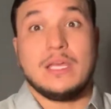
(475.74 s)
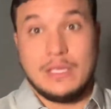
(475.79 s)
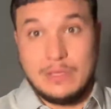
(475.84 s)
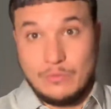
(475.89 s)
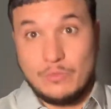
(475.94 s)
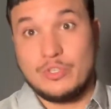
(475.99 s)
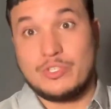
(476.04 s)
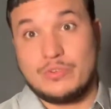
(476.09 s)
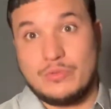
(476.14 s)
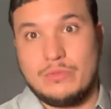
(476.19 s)

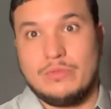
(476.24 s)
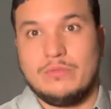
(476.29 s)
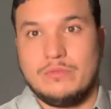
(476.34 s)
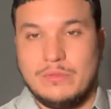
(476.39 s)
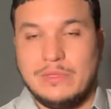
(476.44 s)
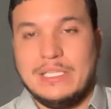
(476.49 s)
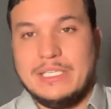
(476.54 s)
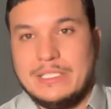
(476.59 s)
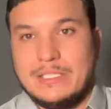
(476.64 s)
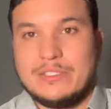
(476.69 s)
which
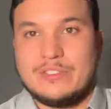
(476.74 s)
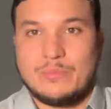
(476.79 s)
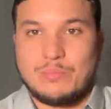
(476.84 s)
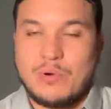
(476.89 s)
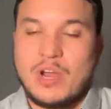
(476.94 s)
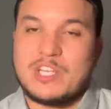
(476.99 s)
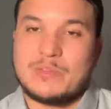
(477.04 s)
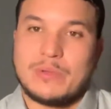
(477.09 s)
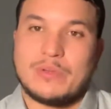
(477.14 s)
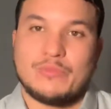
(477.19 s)
leads into
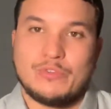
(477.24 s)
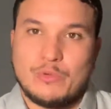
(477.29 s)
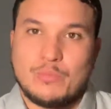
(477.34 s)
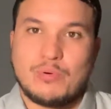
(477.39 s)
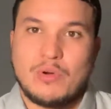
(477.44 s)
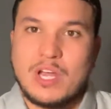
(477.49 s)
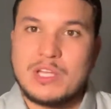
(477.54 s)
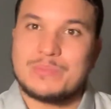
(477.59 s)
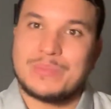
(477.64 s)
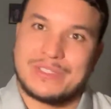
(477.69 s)
prospecting. When you
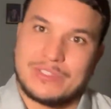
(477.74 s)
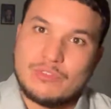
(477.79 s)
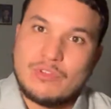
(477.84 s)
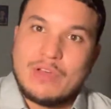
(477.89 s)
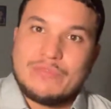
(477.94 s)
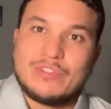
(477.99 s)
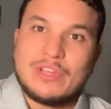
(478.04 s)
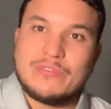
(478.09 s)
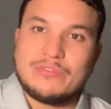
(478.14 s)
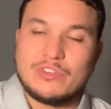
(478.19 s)
prospect, you have
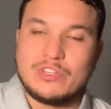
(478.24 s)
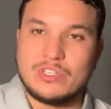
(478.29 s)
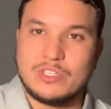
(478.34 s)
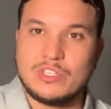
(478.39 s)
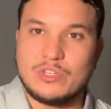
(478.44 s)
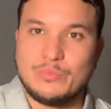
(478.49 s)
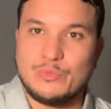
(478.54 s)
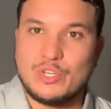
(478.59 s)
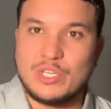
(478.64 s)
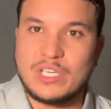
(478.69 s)
to have good
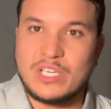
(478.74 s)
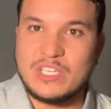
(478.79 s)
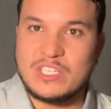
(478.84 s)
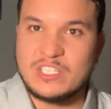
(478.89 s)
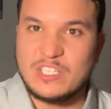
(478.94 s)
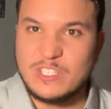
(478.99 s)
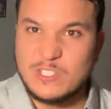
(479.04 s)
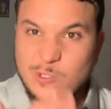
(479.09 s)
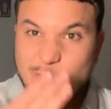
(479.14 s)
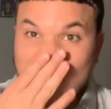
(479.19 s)

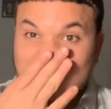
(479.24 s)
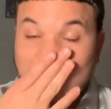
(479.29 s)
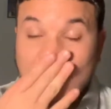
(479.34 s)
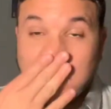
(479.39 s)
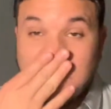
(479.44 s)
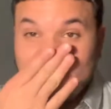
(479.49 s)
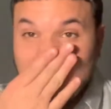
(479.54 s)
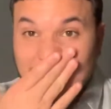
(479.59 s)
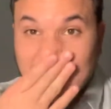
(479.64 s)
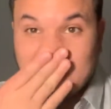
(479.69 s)
communication. So you have to
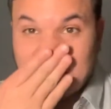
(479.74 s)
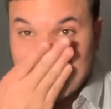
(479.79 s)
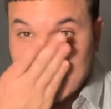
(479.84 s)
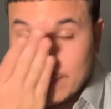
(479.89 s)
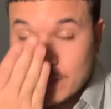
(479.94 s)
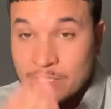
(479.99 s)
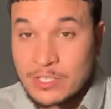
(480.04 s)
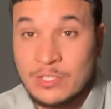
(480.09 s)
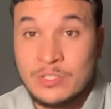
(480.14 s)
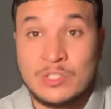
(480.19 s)
practice these
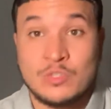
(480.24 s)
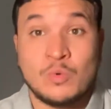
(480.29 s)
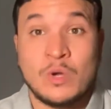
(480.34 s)
skills. That's